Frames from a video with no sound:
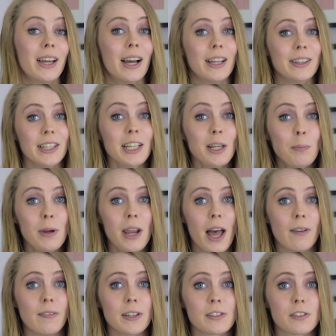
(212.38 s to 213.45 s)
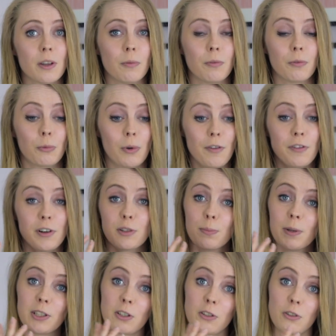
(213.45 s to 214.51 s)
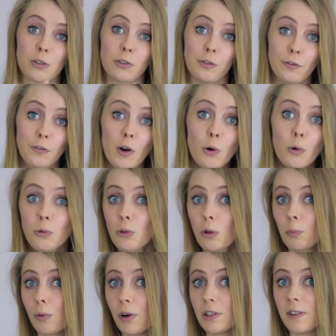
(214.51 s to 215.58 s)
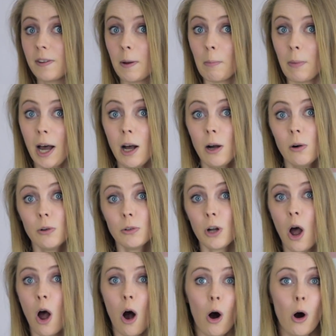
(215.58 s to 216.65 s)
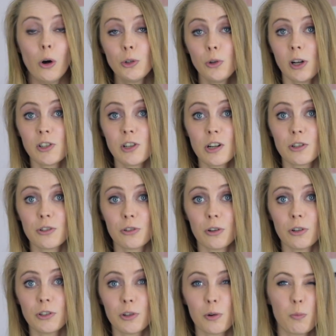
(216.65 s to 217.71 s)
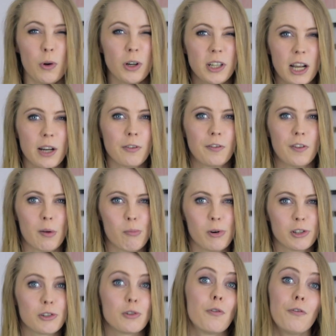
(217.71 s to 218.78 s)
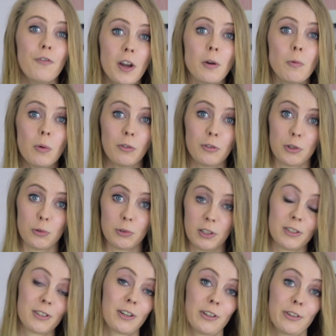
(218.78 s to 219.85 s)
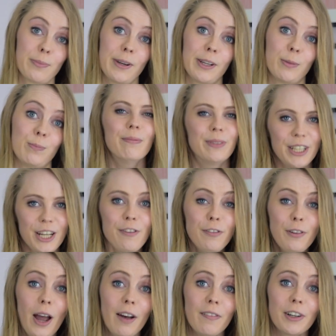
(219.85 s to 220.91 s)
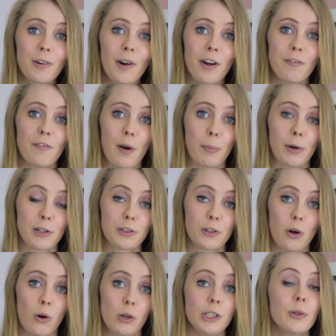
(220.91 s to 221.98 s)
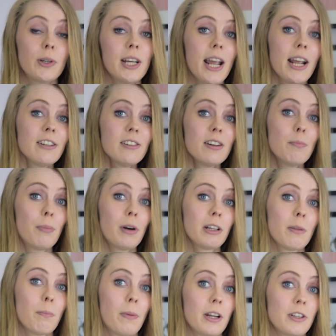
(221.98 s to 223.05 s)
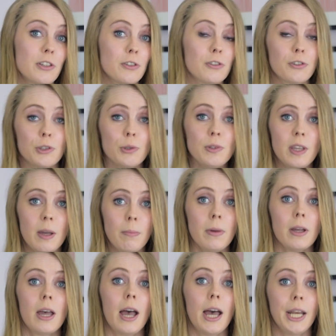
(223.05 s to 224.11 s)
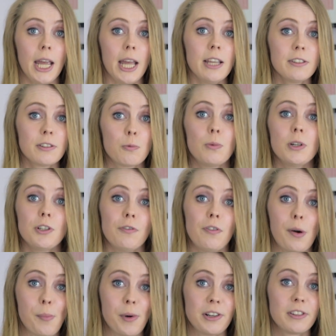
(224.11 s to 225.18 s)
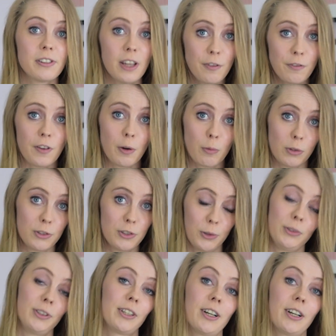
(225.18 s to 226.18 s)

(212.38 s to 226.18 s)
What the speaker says: And that can be having some reference pictures on your phone or print them out, or you actually search what kind of fabrics you think will suit this cosplay. But if you have a great fabric store, you can actually bring the pictures to them and ask which fabrics they think will suit the